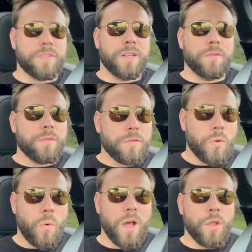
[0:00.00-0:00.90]
in
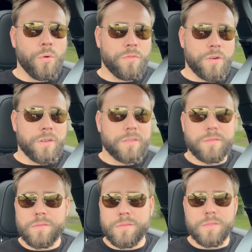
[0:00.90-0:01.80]
well over
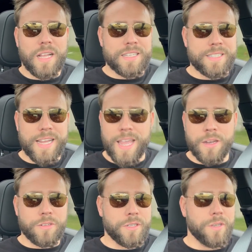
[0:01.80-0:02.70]
a
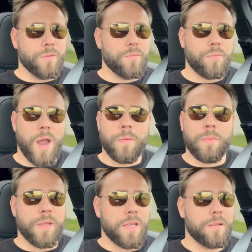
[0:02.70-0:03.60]
decade or two,
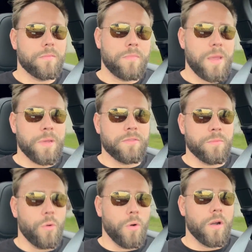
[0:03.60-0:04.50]
probably, maybe even
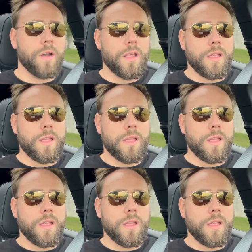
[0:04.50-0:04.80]
more.